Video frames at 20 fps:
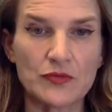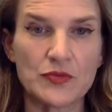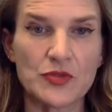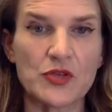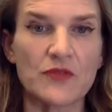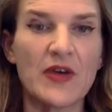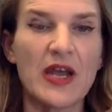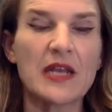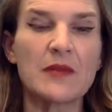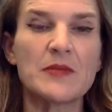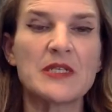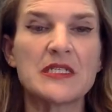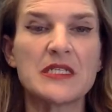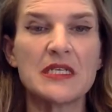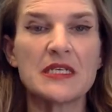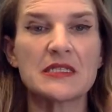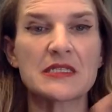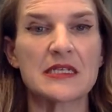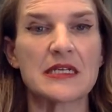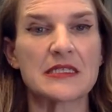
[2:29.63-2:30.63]
So vitamin
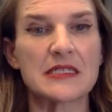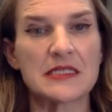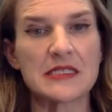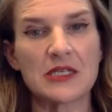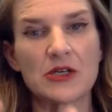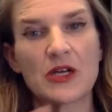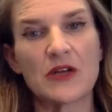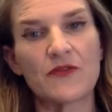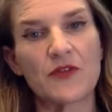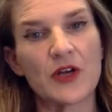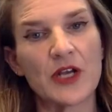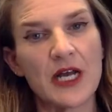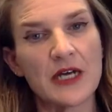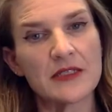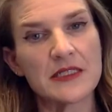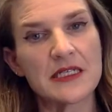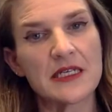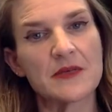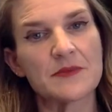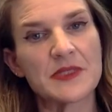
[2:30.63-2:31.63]
D is necessary for
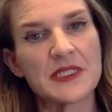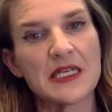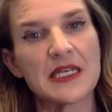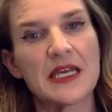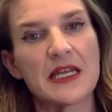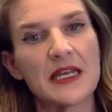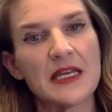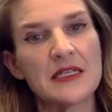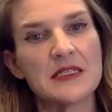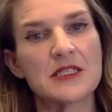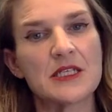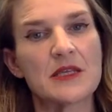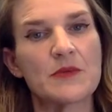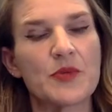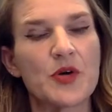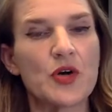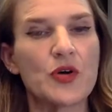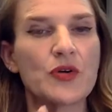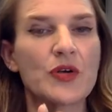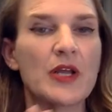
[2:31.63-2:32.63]
calcium to get into the
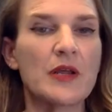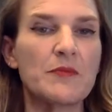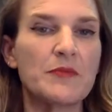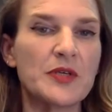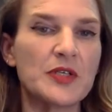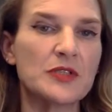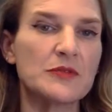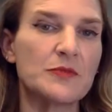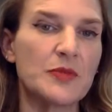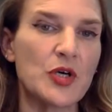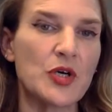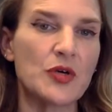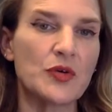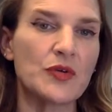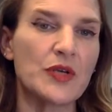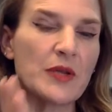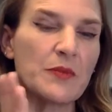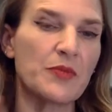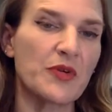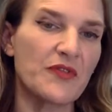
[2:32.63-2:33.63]
bone and build
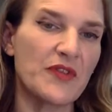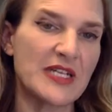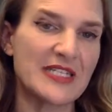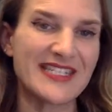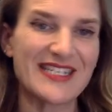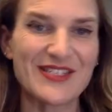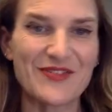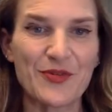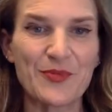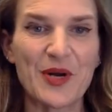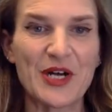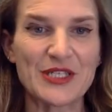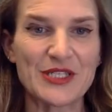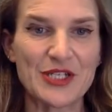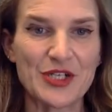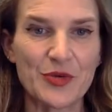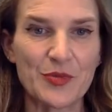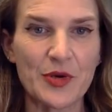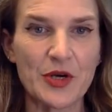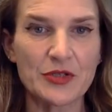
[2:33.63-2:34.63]
bone and prevent us from
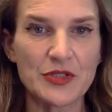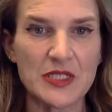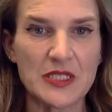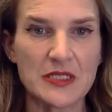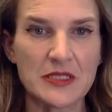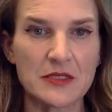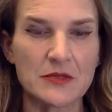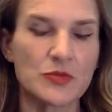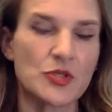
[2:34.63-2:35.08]
osteoporosis.